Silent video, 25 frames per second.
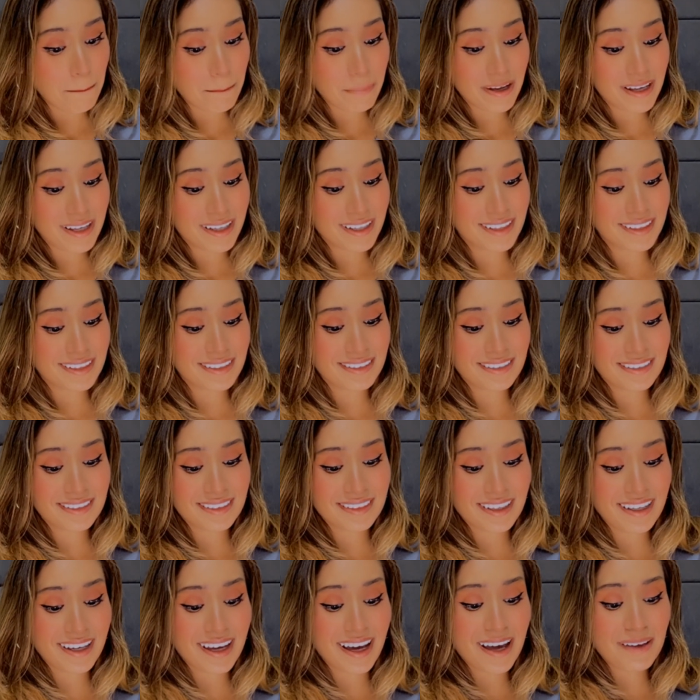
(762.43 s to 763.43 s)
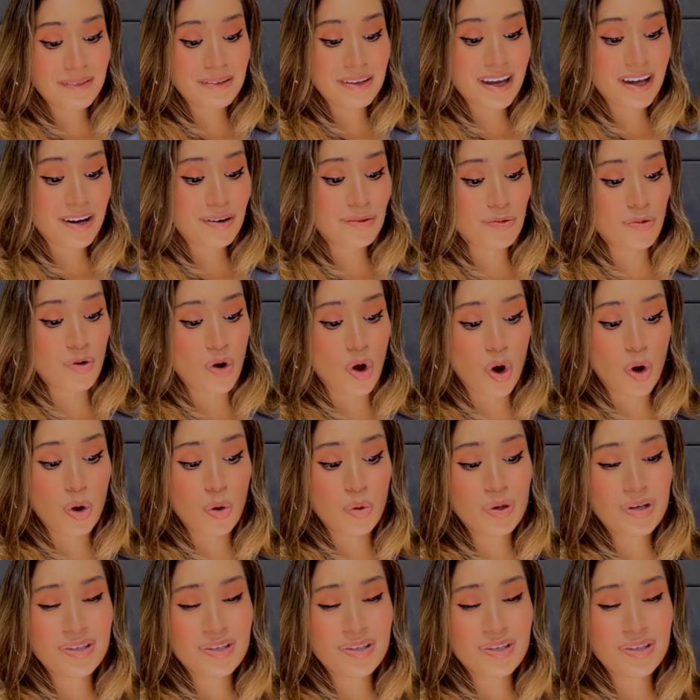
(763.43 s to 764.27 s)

but I mean, I don't know.